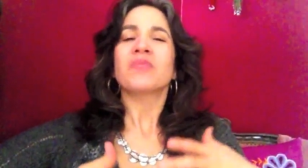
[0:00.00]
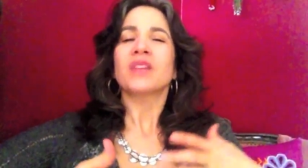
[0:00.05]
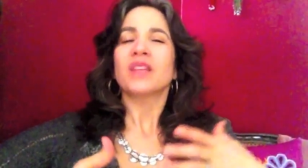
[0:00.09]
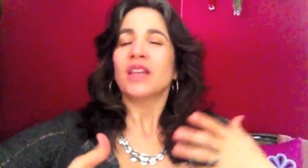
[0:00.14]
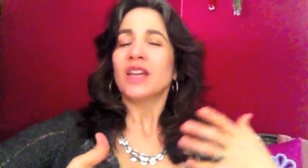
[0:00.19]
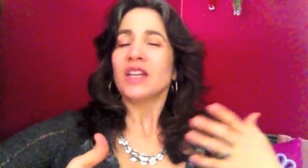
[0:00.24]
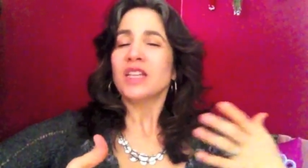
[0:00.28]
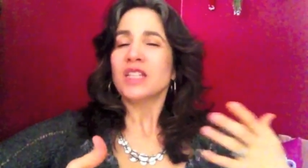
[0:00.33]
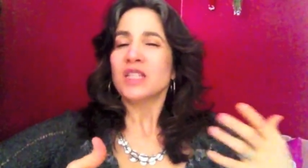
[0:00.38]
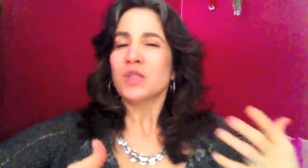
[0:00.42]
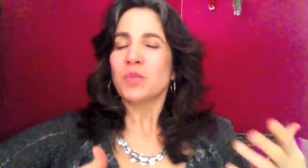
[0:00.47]

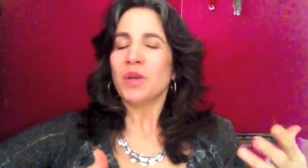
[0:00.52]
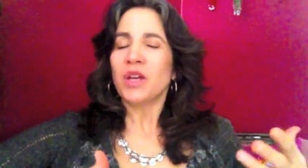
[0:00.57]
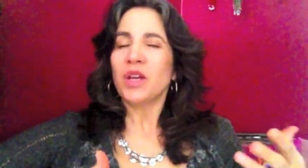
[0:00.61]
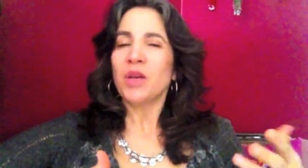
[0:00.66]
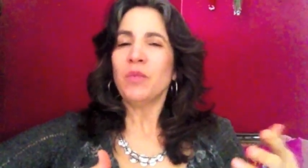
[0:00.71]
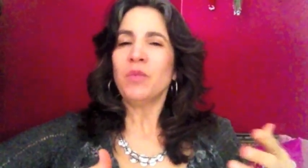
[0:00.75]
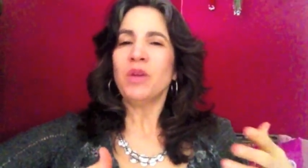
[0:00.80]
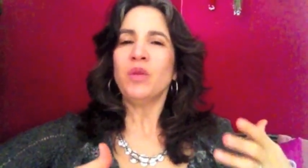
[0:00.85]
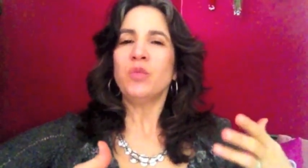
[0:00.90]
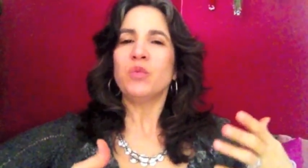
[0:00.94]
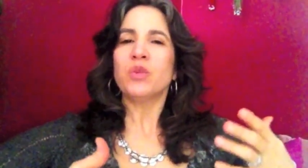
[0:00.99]

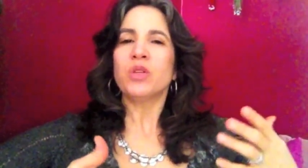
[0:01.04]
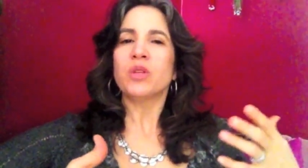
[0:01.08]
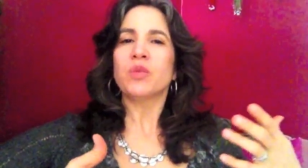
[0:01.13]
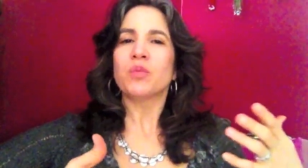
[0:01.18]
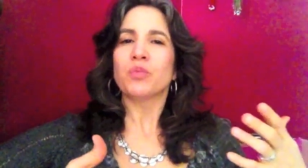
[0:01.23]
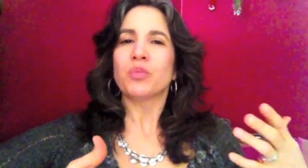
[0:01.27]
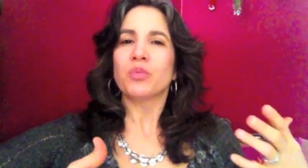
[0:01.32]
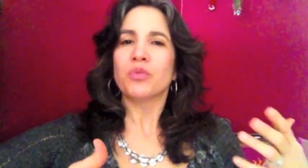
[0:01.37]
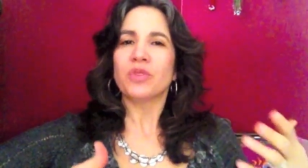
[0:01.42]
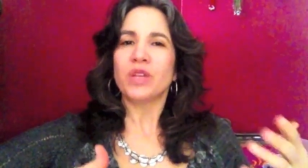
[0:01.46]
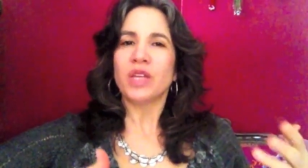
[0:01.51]
Experiment with
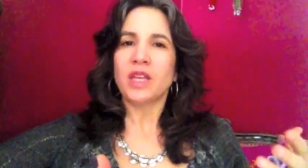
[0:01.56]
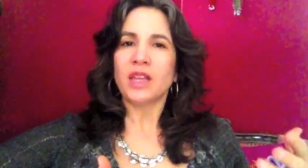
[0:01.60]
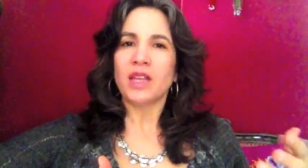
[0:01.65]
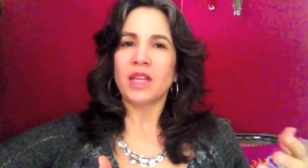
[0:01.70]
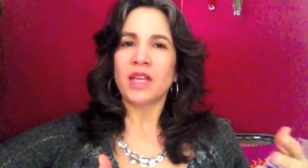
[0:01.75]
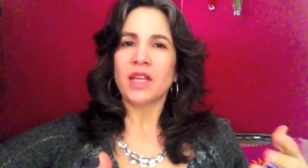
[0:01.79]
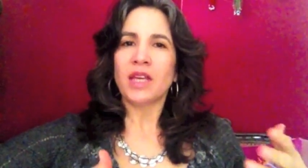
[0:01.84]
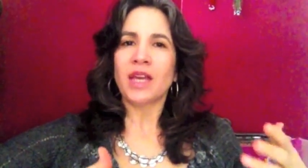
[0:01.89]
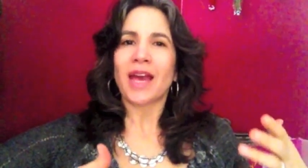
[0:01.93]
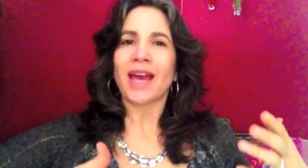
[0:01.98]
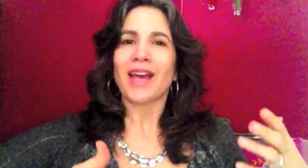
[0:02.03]

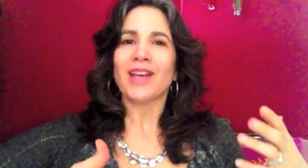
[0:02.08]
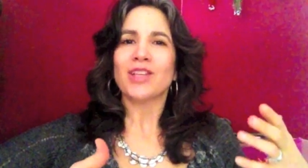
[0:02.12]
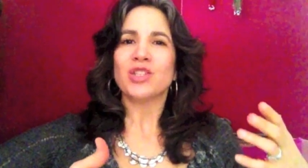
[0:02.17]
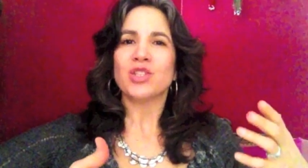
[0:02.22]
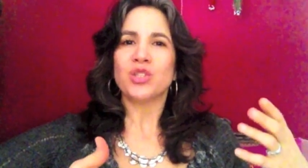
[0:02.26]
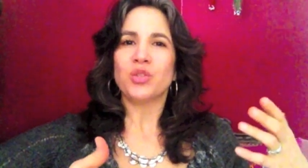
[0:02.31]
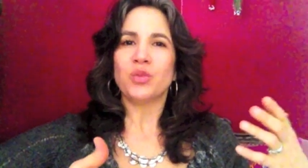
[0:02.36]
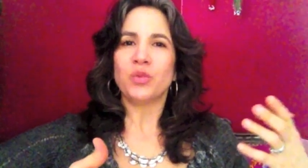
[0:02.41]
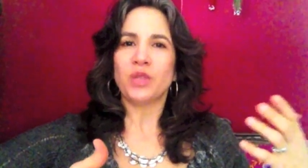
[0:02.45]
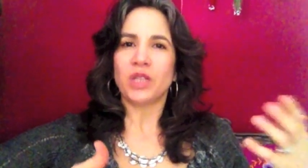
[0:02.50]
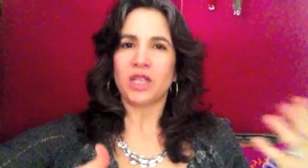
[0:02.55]
breathing
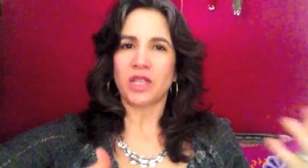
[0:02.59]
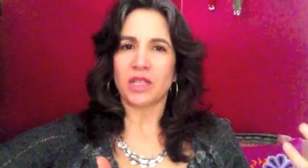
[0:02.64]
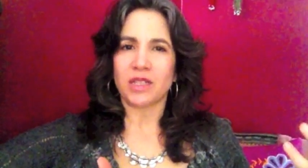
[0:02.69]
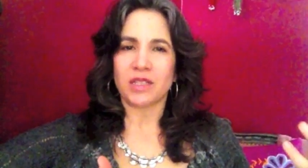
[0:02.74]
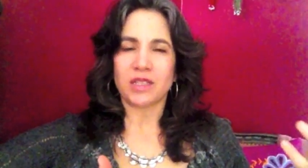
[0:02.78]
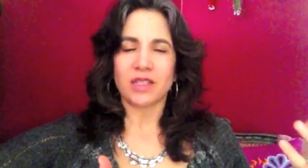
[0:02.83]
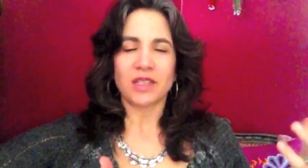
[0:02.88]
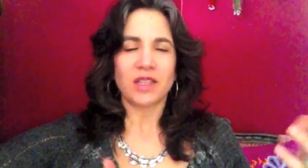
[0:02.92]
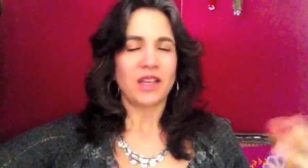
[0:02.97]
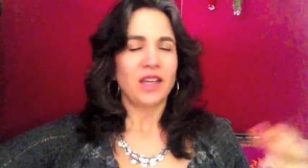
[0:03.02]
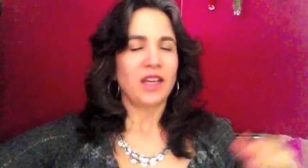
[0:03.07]
as you
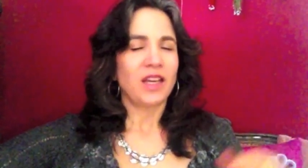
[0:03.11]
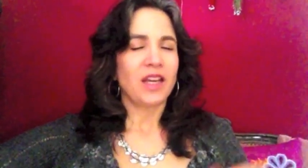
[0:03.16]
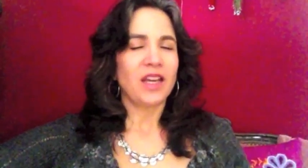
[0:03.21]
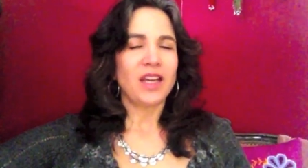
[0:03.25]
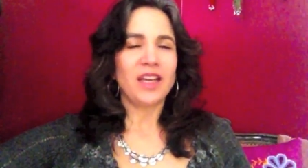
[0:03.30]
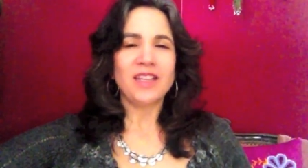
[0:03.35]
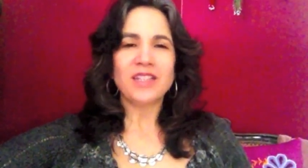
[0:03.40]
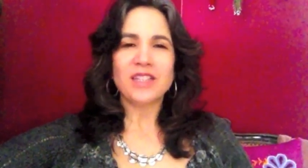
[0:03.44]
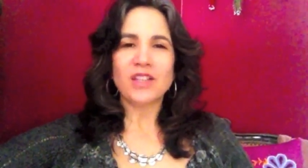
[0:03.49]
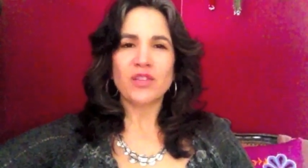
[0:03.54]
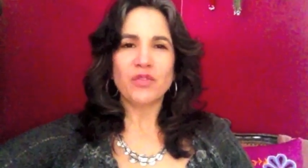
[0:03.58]
eat.
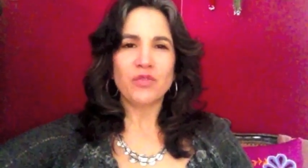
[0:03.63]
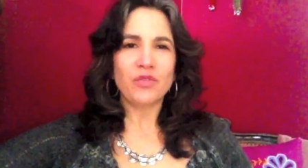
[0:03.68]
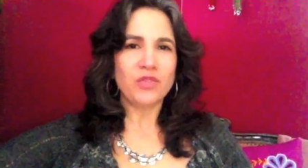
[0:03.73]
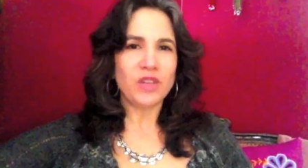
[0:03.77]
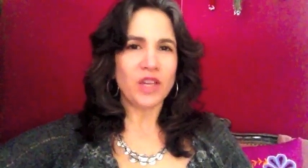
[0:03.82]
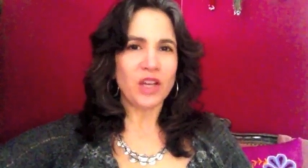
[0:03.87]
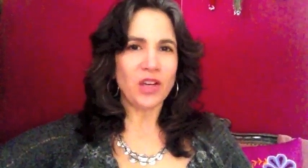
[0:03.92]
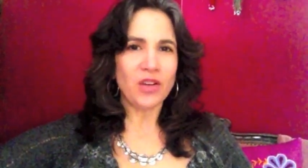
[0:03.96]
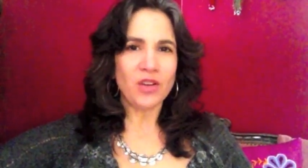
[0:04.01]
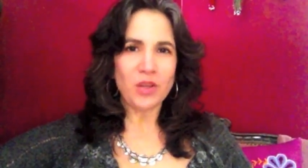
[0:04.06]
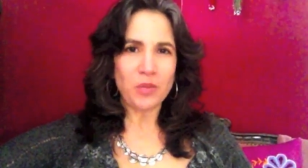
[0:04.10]
It's a
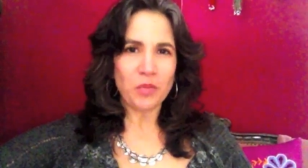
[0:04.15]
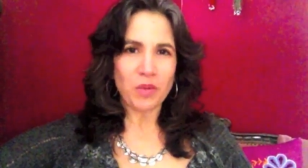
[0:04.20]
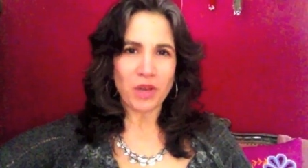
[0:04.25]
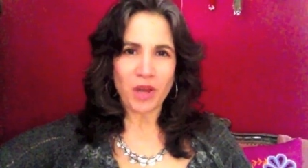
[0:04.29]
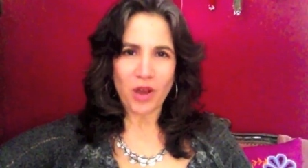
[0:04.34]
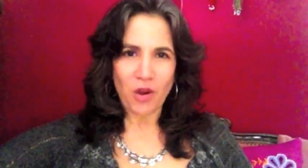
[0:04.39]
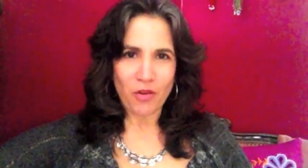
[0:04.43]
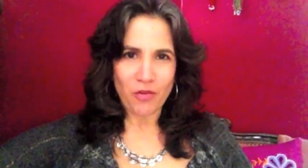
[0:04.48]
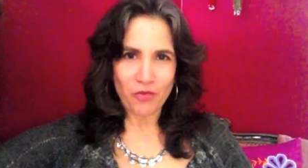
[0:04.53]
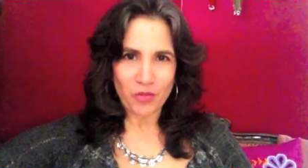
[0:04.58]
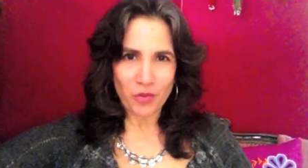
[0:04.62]
very
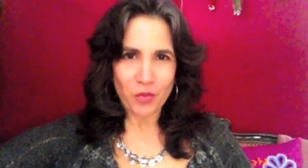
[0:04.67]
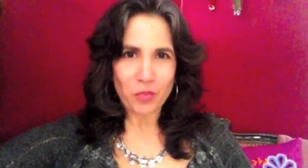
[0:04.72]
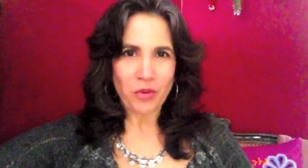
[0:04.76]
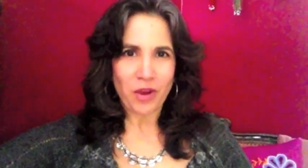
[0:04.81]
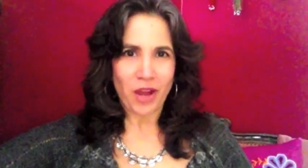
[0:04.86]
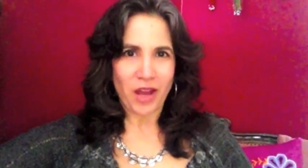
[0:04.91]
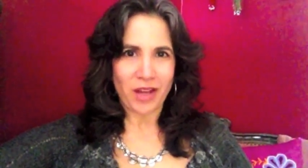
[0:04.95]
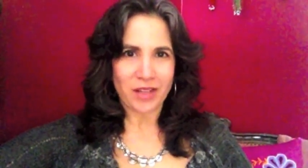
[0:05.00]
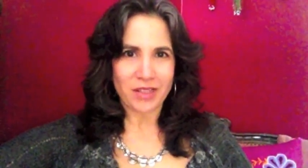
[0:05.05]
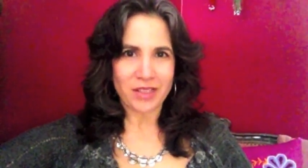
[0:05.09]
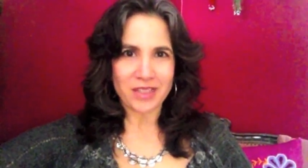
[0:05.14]
powerful
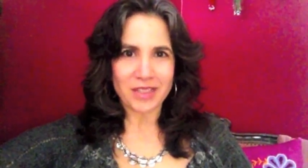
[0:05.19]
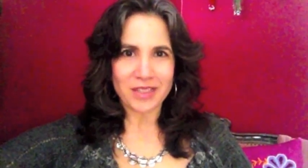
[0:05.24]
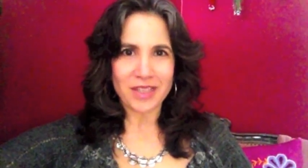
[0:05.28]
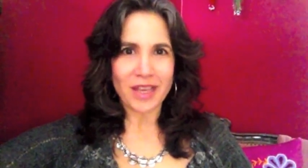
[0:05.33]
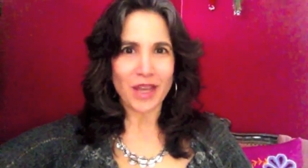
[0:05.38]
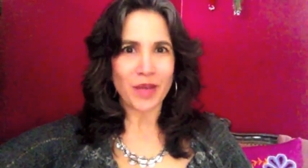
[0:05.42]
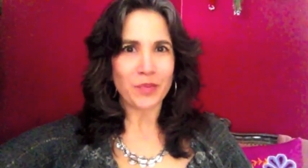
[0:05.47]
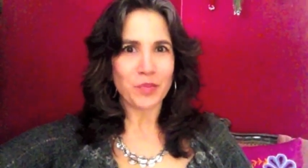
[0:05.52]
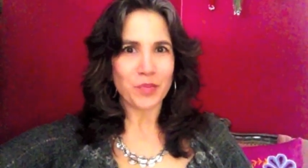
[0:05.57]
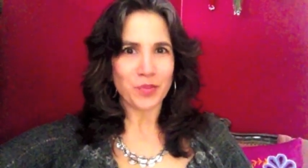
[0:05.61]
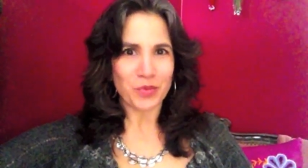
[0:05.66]
practice,
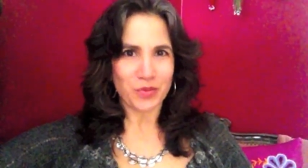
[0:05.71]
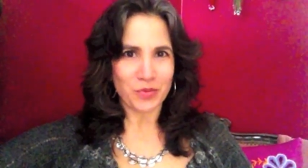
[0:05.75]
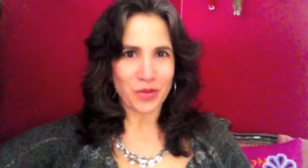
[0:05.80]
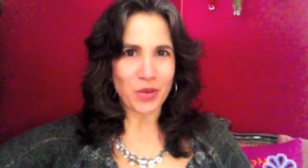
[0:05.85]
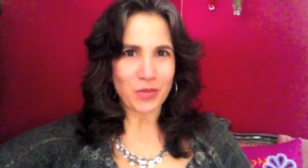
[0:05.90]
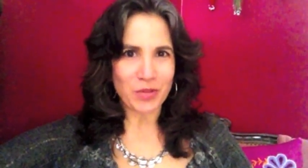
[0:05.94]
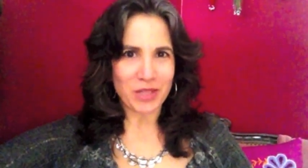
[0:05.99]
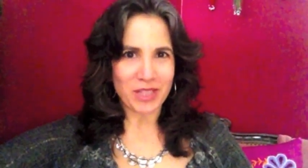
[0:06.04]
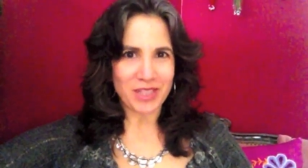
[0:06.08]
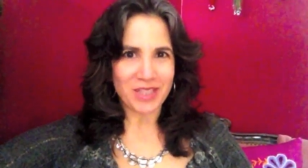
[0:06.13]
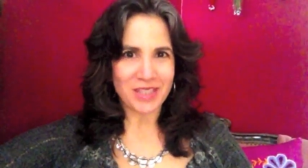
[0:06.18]
I
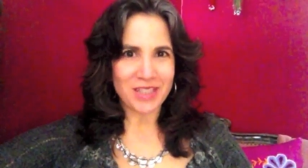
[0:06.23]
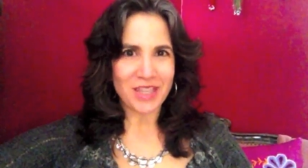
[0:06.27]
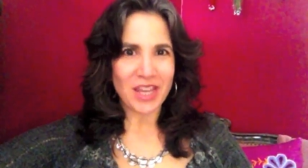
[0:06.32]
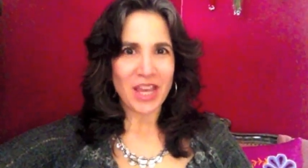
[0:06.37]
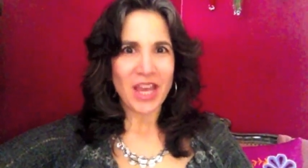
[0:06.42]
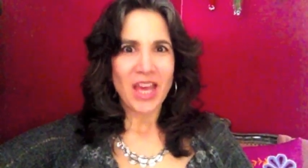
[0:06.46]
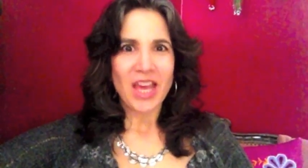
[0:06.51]
promise.